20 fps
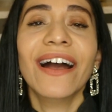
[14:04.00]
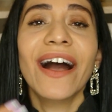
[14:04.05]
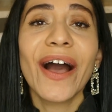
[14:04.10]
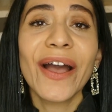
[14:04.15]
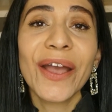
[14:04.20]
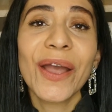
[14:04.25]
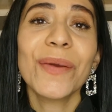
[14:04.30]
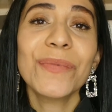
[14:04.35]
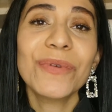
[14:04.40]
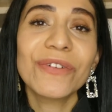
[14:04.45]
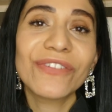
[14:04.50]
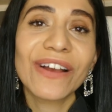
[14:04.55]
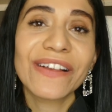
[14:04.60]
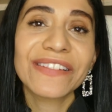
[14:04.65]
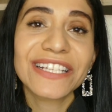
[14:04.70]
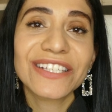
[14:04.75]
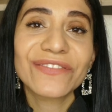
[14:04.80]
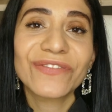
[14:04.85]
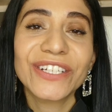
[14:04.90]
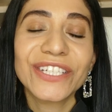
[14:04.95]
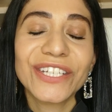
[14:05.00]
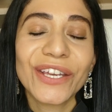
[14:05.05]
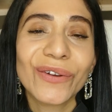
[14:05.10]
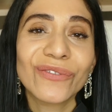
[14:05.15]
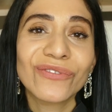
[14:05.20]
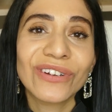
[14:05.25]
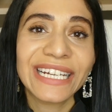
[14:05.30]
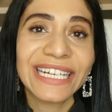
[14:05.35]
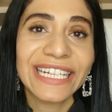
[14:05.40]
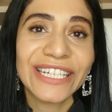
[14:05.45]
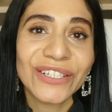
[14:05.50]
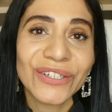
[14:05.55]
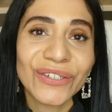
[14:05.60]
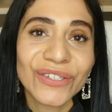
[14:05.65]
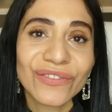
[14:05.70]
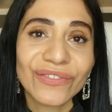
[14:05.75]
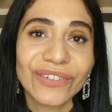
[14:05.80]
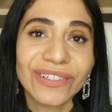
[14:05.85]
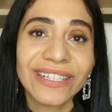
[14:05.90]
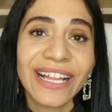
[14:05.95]
I hope you found this video really
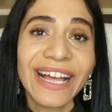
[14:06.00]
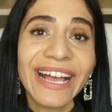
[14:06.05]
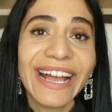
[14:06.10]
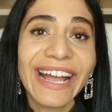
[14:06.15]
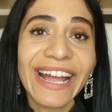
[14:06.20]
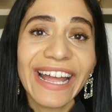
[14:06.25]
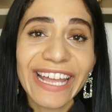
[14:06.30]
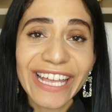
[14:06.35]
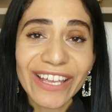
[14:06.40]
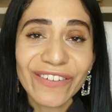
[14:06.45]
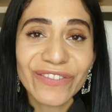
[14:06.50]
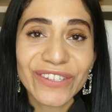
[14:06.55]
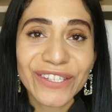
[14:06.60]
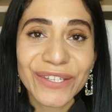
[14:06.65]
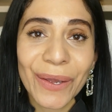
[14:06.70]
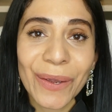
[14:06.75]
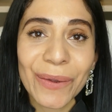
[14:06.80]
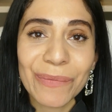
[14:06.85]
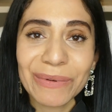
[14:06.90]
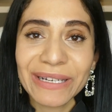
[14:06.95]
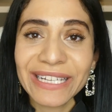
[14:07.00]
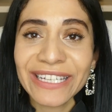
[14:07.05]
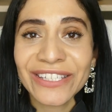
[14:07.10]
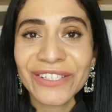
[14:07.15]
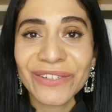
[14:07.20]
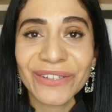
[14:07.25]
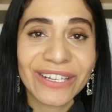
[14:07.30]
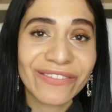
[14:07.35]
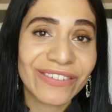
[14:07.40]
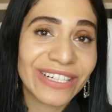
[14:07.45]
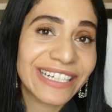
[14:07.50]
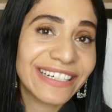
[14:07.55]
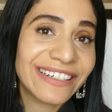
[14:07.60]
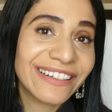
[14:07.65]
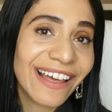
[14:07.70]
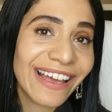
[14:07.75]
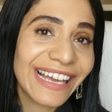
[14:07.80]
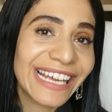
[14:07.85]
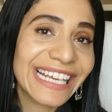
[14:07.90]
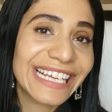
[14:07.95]
useful. If so, please do give it a
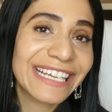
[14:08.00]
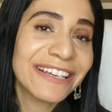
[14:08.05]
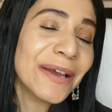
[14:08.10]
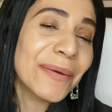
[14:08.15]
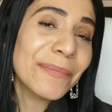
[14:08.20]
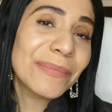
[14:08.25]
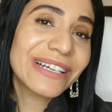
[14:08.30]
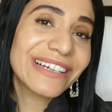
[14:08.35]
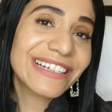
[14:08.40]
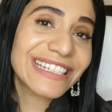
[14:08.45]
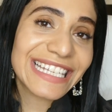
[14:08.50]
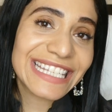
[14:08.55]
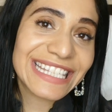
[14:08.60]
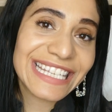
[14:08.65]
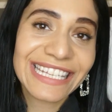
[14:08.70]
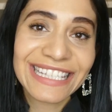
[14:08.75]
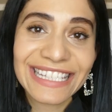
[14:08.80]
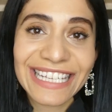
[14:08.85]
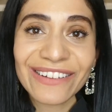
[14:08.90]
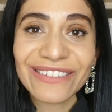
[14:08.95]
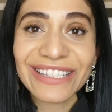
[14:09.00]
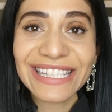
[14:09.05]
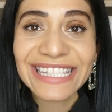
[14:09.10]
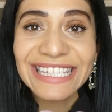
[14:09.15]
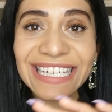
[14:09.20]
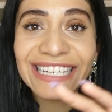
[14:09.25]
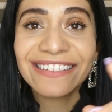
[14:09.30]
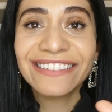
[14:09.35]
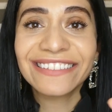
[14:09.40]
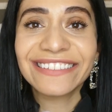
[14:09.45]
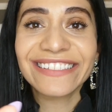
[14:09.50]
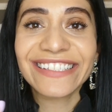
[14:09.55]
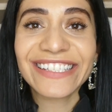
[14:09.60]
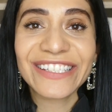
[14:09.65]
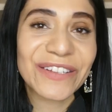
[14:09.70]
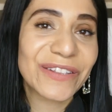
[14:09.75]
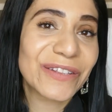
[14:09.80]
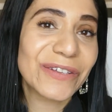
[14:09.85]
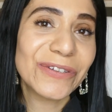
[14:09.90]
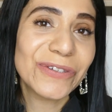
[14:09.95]
like, because it sends out signals
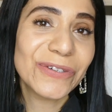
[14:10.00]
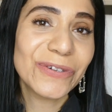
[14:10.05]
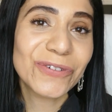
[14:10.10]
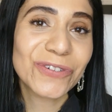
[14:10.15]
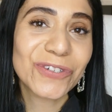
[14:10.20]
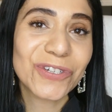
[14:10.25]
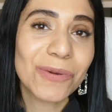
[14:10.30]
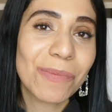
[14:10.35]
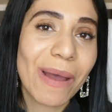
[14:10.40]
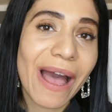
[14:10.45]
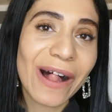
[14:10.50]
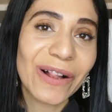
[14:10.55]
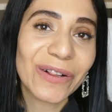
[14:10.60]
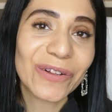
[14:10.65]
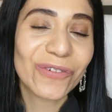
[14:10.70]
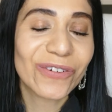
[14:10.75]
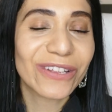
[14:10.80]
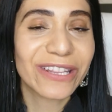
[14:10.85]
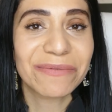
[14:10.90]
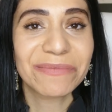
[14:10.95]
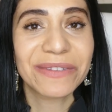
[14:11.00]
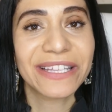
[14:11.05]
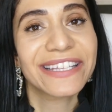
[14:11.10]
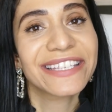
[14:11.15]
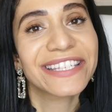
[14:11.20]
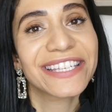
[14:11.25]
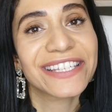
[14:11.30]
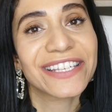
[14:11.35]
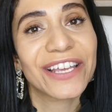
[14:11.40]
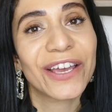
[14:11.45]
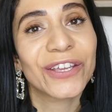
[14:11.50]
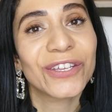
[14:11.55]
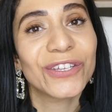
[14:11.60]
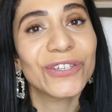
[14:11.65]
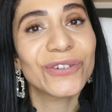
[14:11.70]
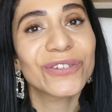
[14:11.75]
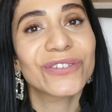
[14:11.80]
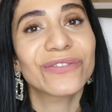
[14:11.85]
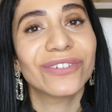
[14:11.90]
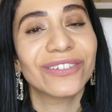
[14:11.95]
to the YouTube algorithm that this is a
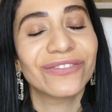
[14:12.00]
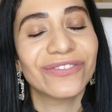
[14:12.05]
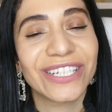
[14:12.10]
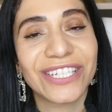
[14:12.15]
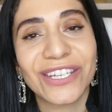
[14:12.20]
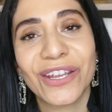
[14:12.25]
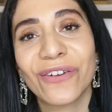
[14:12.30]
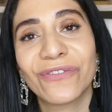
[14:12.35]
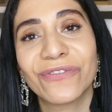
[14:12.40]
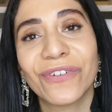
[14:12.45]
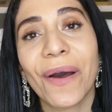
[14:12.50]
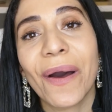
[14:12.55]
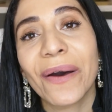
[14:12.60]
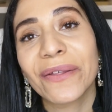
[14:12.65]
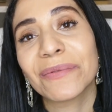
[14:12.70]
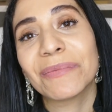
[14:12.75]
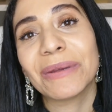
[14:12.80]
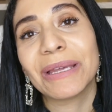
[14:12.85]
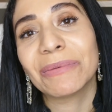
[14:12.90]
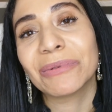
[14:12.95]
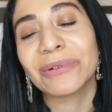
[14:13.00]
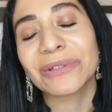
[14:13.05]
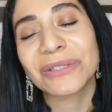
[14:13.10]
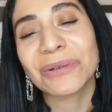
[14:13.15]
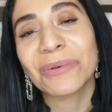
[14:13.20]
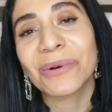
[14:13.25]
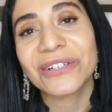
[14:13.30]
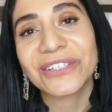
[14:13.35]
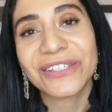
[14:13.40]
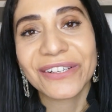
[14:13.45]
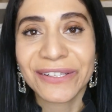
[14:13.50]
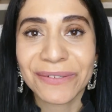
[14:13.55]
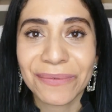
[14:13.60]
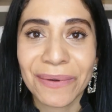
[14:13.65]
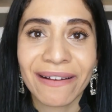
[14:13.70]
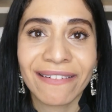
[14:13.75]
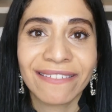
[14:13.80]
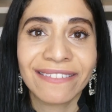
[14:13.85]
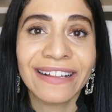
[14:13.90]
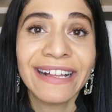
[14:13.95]
useful video for other people to watch as
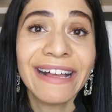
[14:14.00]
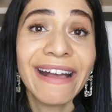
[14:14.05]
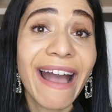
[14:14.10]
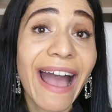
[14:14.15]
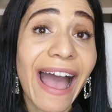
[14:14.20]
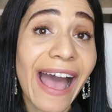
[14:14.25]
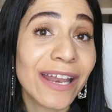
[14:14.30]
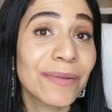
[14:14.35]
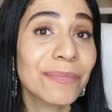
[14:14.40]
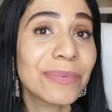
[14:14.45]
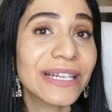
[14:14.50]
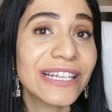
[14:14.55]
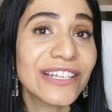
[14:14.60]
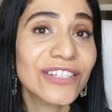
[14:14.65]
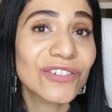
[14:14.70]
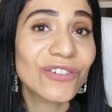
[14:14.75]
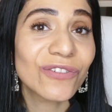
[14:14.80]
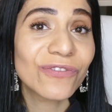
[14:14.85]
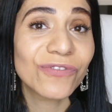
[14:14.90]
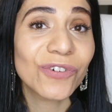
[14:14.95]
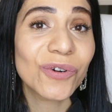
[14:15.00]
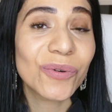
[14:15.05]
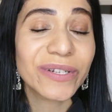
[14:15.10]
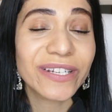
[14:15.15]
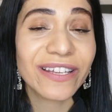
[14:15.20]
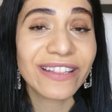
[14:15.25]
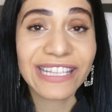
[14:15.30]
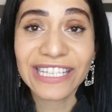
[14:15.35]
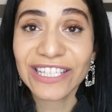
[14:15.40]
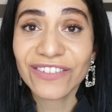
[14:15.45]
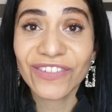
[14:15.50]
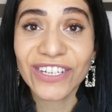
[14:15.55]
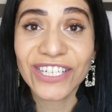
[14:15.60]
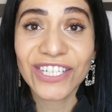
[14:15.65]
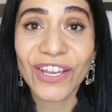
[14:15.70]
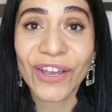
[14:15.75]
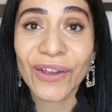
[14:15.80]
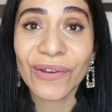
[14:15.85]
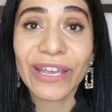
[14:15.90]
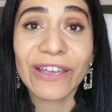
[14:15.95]
well. And please do forward this
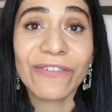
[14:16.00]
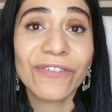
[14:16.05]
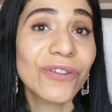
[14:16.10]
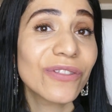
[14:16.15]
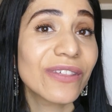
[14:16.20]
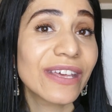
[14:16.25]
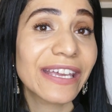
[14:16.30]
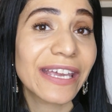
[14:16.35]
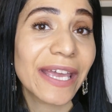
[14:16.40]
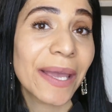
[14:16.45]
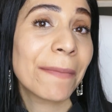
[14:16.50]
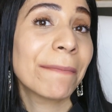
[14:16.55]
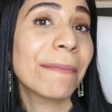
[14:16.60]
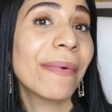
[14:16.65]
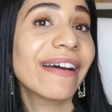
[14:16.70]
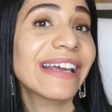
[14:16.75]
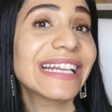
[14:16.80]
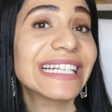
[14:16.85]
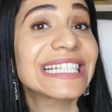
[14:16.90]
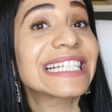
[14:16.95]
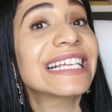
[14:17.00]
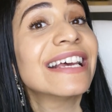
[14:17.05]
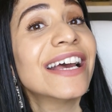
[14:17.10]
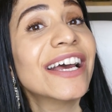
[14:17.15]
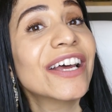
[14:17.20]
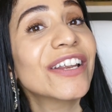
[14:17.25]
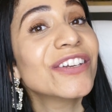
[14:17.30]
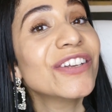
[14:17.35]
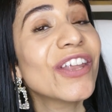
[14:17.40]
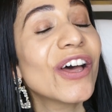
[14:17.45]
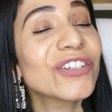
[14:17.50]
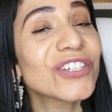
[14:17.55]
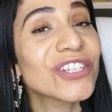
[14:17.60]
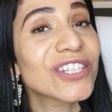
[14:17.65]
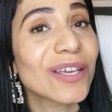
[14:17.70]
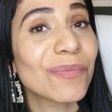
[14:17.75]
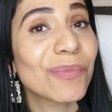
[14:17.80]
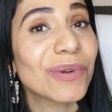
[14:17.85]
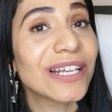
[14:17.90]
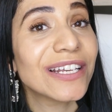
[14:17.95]
video if you think it might nudge
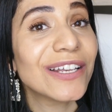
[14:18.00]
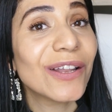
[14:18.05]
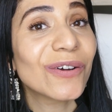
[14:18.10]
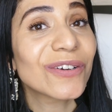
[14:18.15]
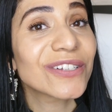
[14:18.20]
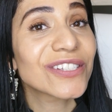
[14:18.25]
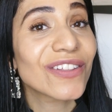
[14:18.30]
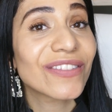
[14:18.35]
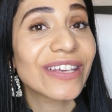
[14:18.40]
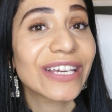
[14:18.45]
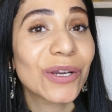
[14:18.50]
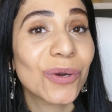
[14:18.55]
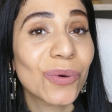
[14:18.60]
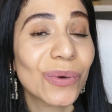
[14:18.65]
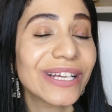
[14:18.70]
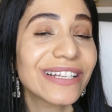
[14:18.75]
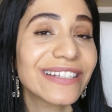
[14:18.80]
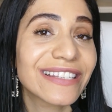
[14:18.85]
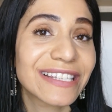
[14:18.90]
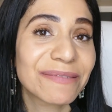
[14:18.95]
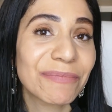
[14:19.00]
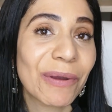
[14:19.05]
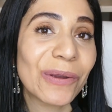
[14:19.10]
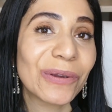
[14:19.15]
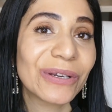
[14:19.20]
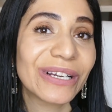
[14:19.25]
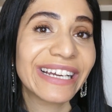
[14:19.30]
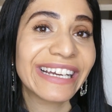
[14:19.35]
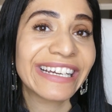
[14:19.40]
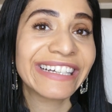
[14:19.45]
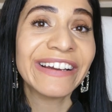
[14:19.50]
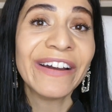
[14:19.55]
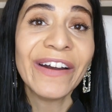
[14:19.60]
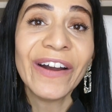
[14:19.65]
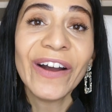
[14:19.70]
someone along so they quit smoking.